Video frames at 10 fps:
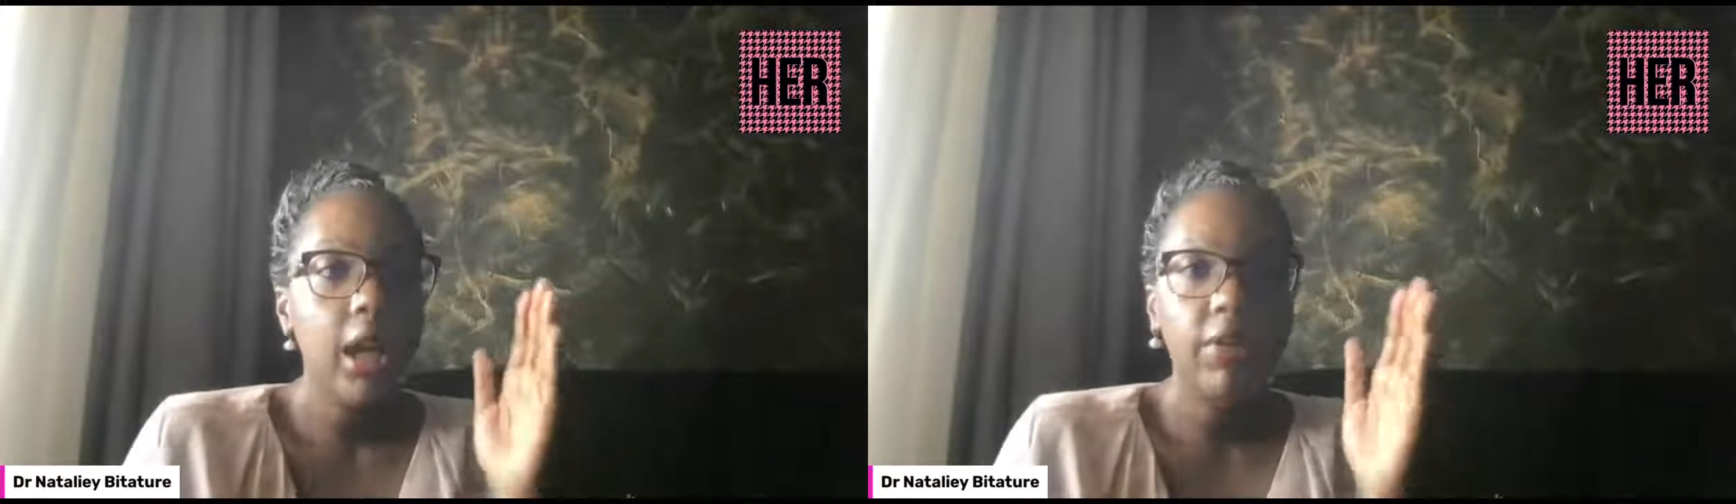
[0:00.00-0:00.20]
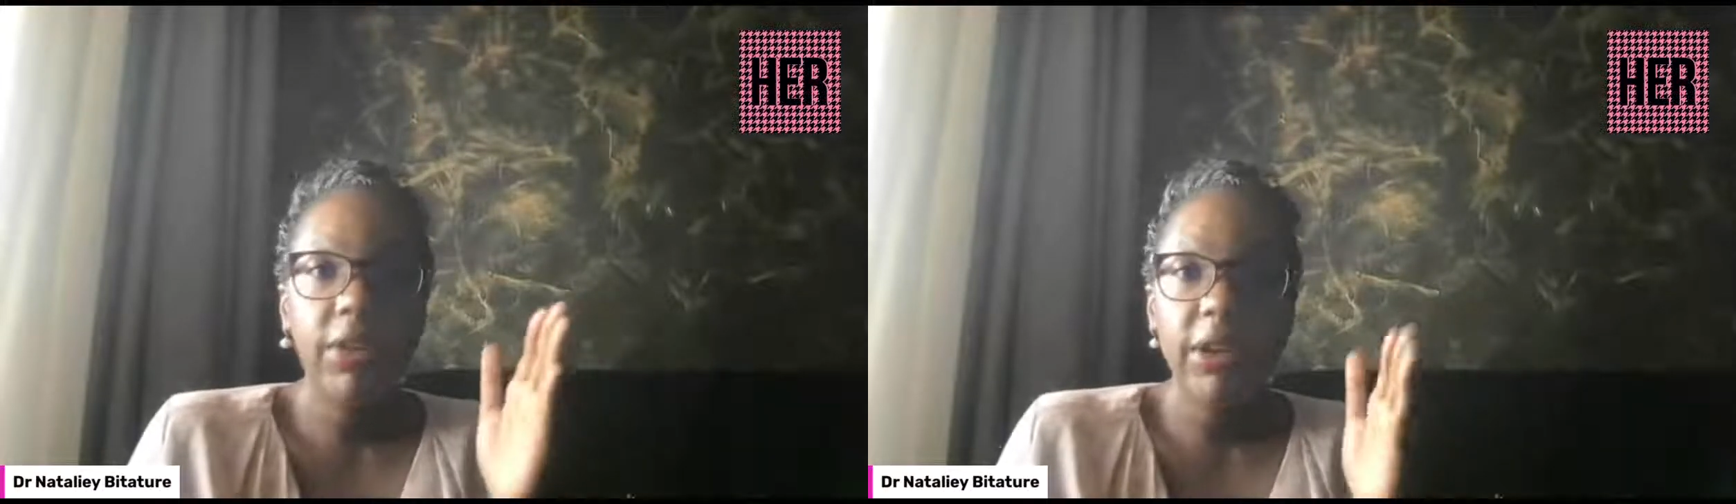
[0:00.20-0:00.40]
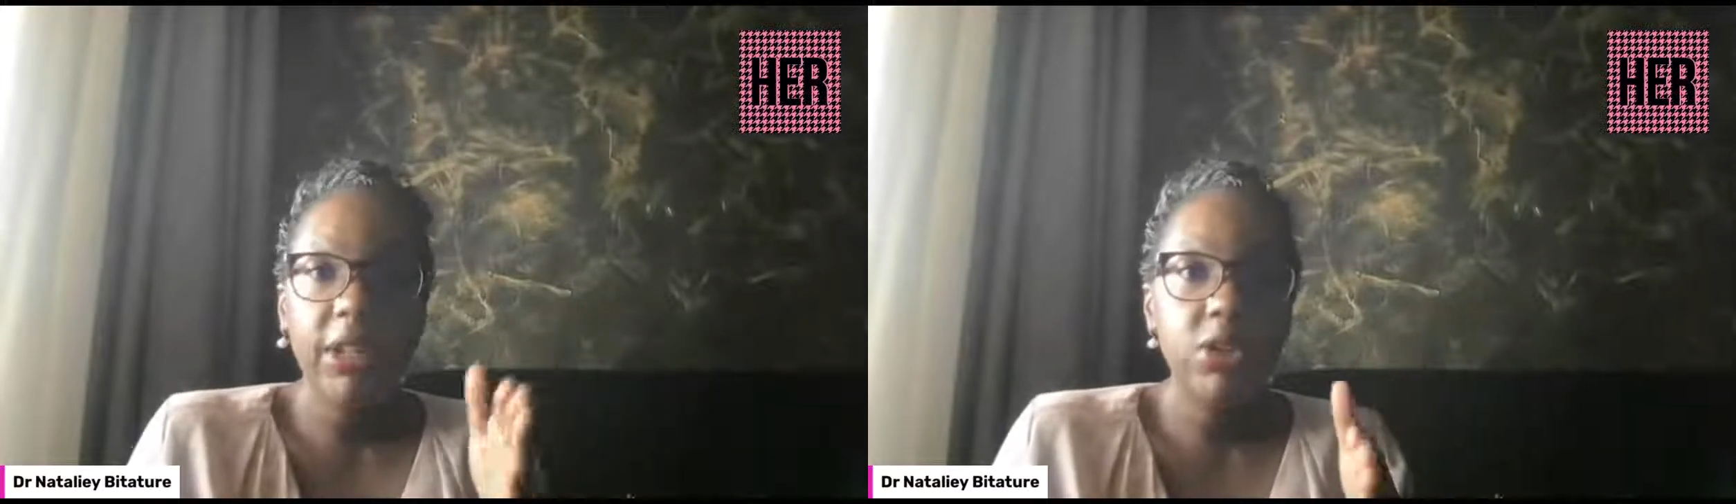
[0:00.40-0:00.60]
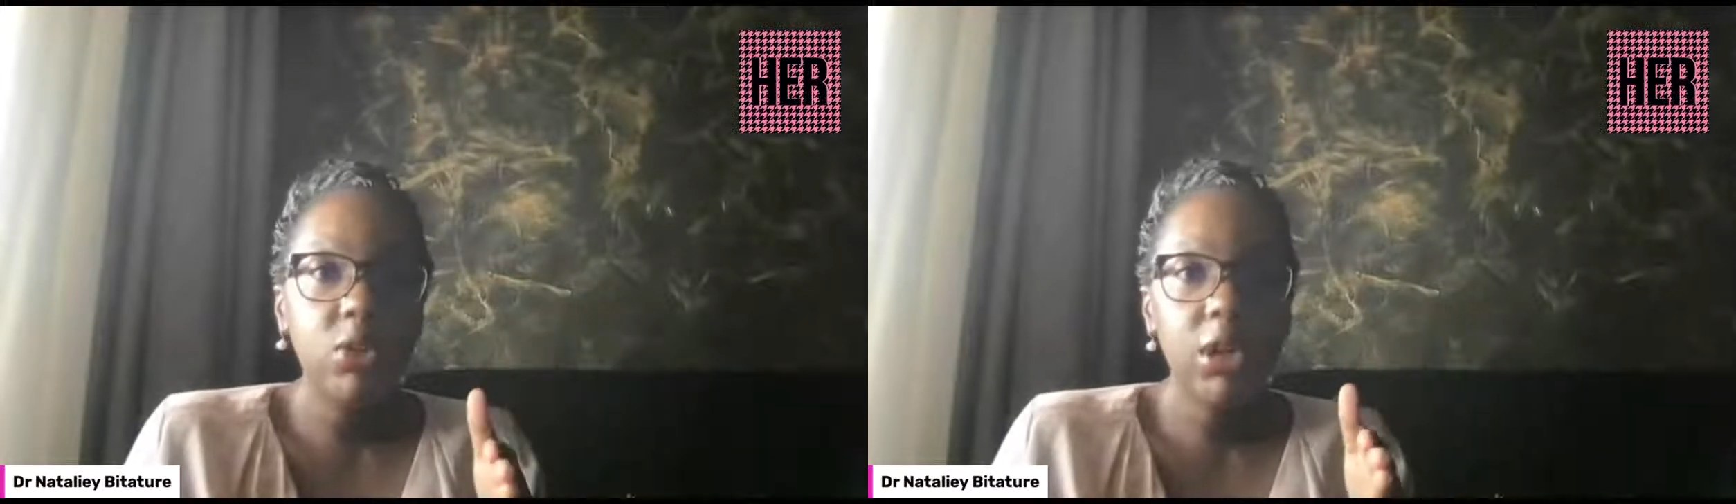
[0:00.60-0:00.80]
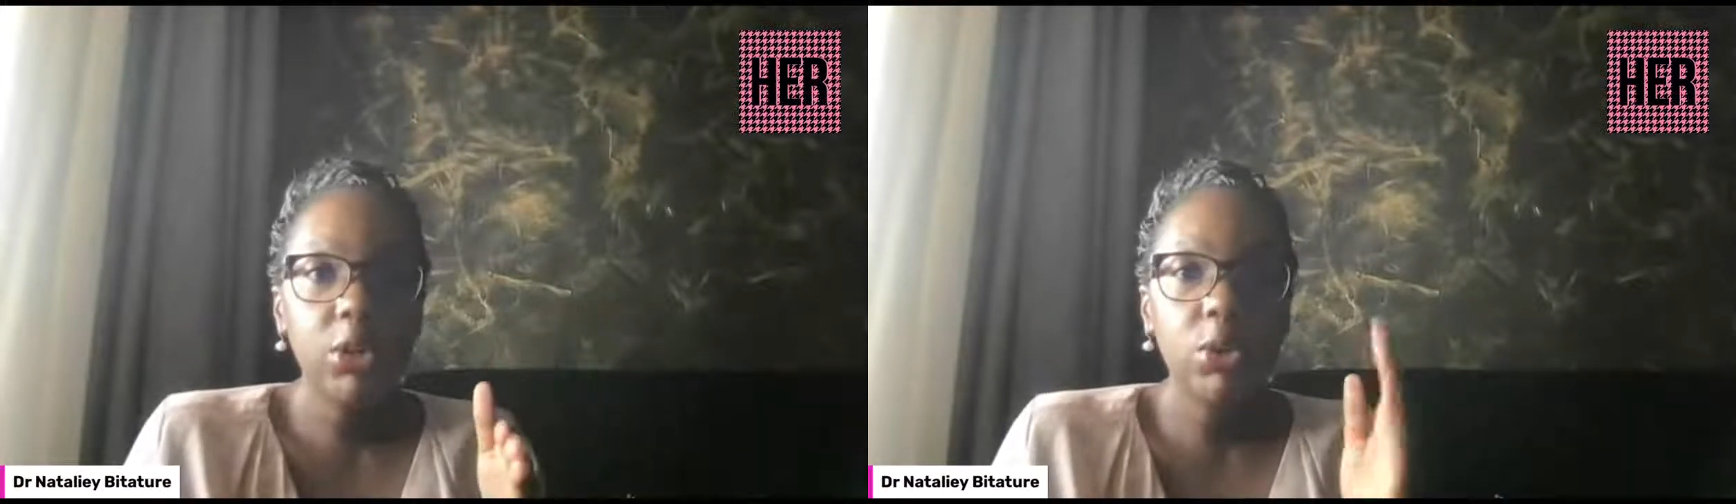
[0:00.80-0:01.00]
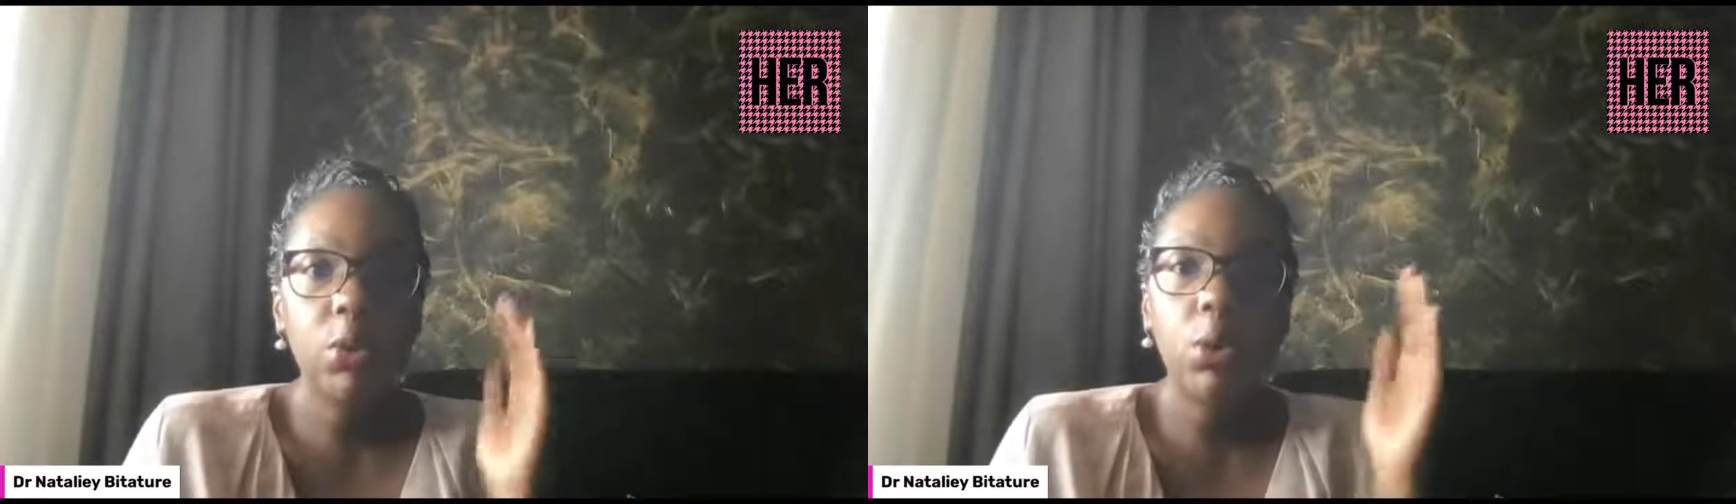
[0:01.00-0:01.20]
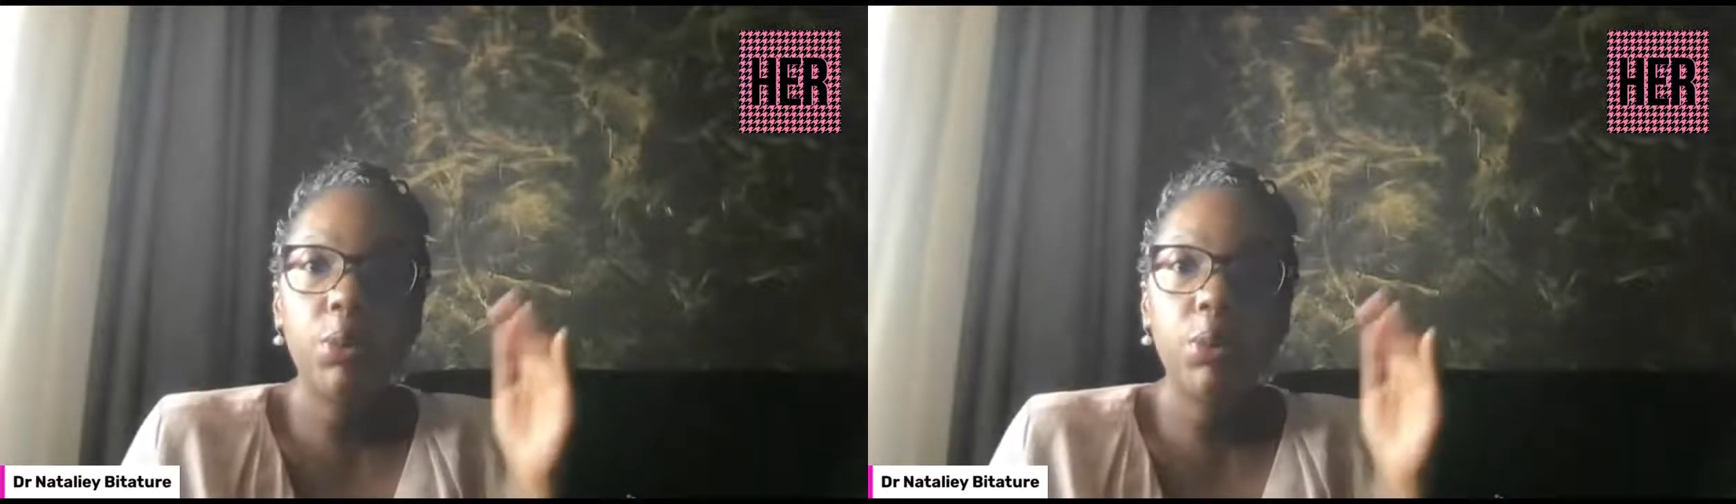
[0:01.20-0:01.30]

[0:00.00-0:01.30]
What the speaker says: very instructional or